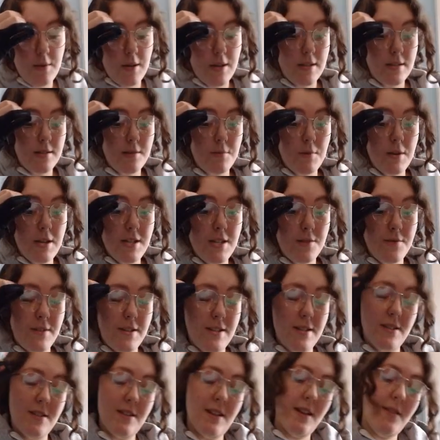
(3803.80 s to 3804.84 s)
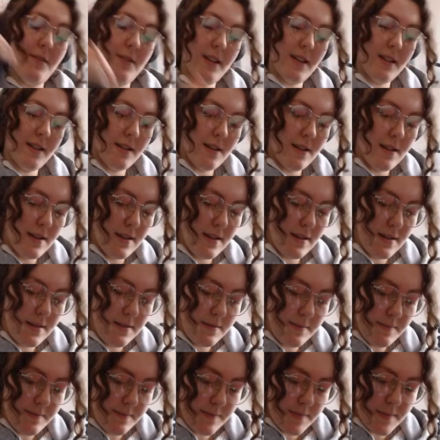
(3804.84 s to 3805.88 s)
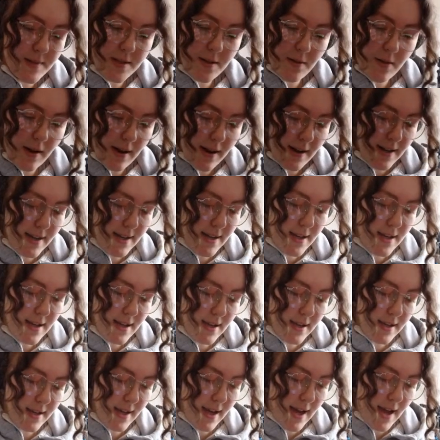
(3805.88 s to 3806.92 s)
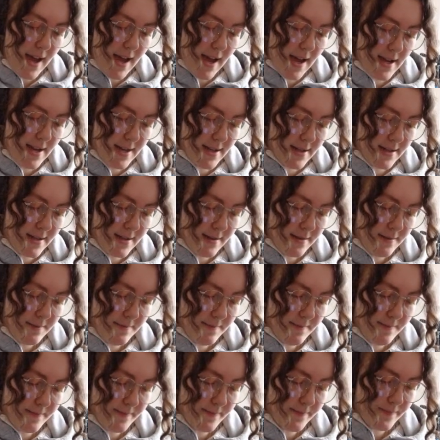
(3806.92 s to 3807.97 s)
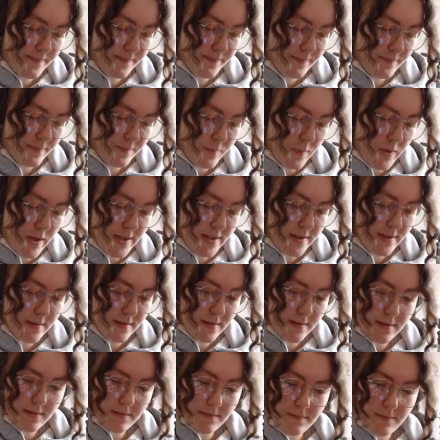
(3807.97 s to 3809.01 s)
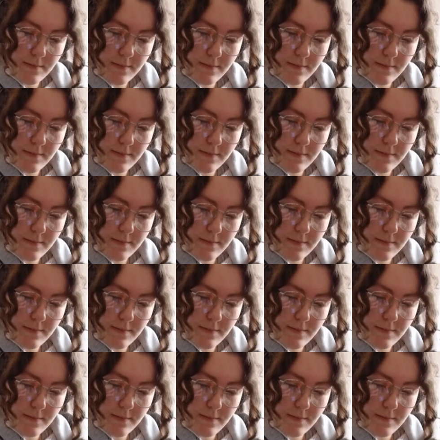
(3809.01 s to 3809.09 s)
it's finished saving. So I can. Where's the?